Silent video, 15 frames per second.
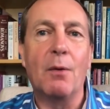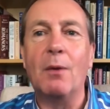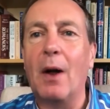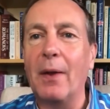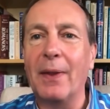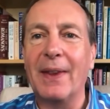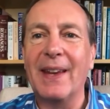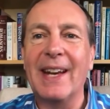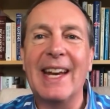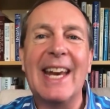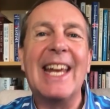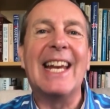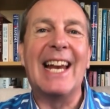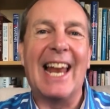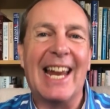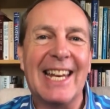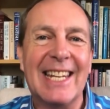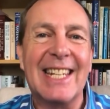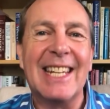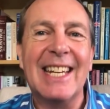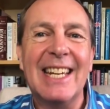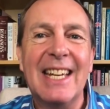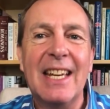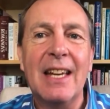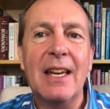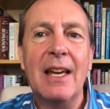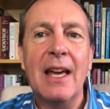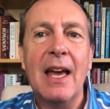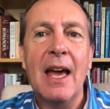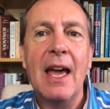rather than England,
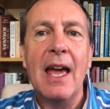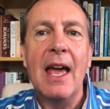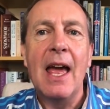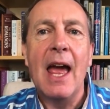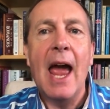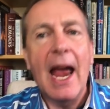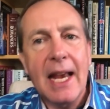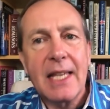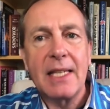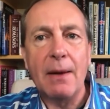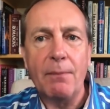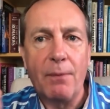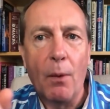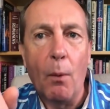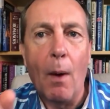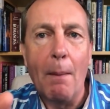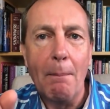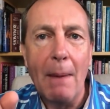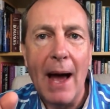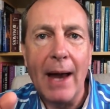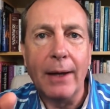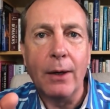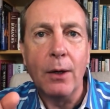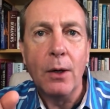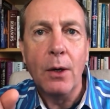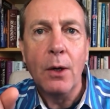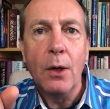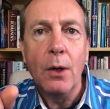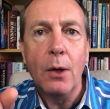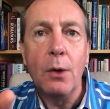except for one man
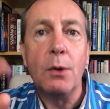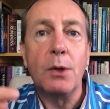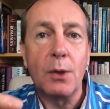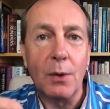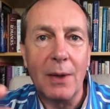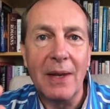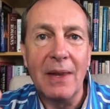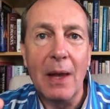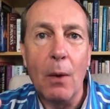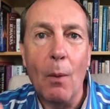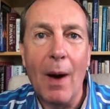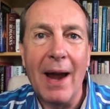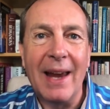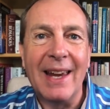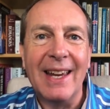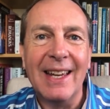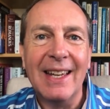who stood in their way.